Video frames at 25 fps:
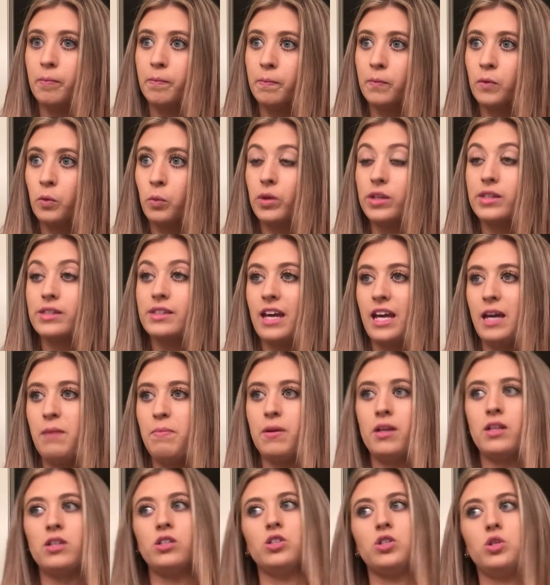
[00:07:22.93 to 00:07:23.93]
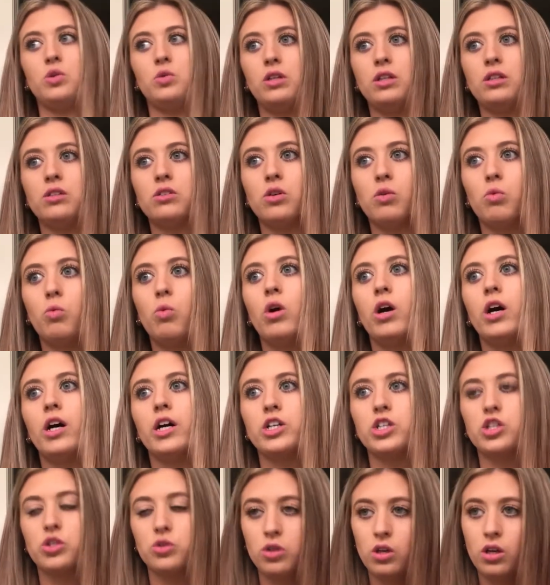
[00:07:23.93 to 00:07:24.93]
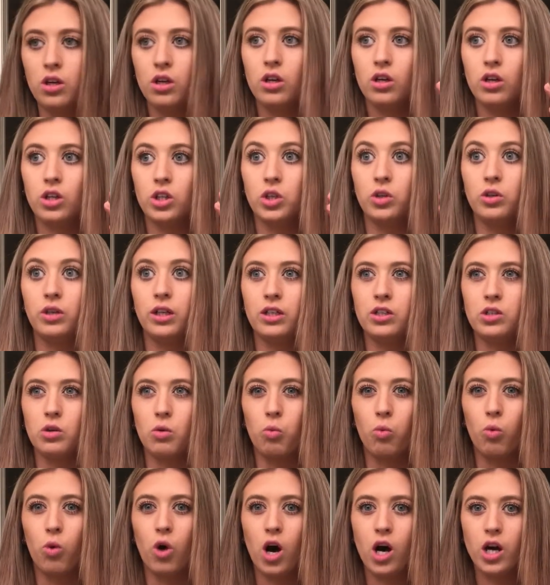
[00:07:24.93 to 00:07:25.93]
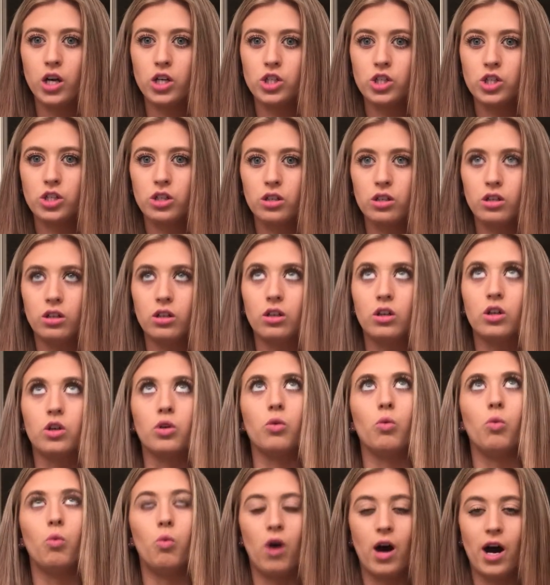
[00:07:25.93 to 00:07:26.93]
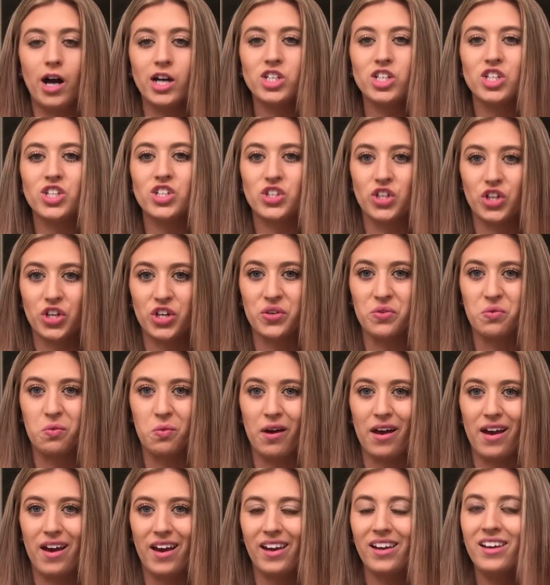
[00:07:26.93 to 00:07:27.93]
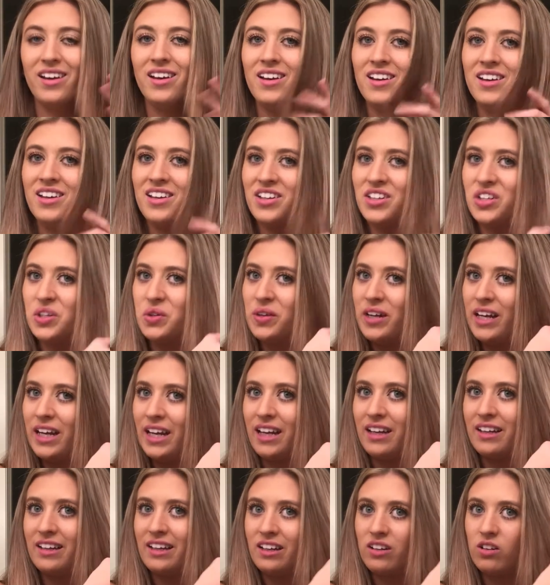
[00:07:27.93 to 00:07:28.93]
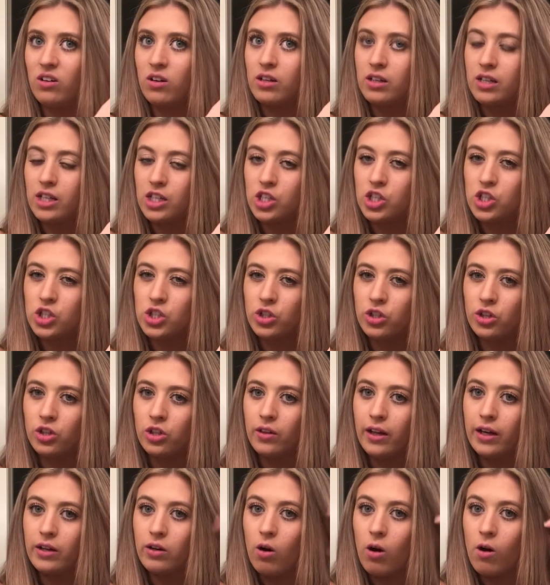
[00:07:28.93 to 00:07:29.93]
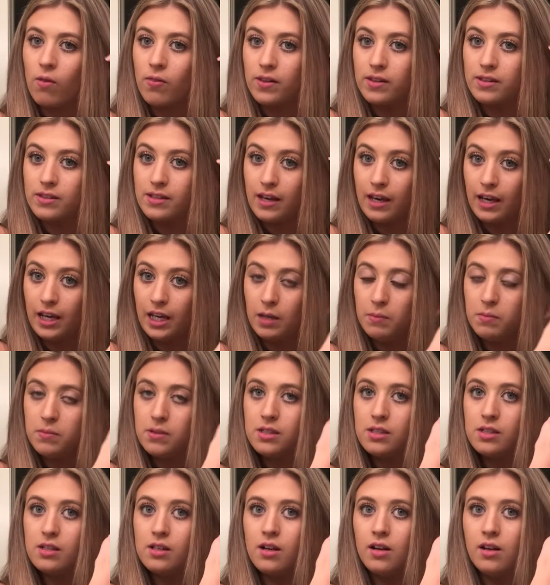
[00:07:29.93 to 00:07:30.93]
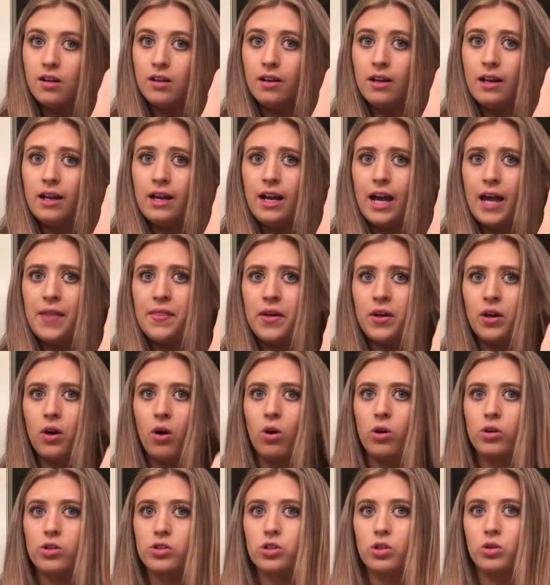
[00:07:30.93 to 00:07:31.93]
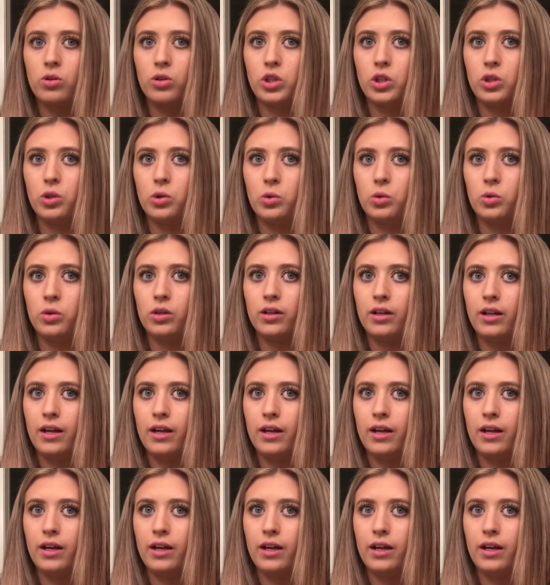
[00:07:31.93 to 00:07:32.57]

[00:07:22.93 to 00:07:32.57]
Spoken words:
With tape-ins, you need to wash a certain way. You can't get conditioner like on the tapes, and then also you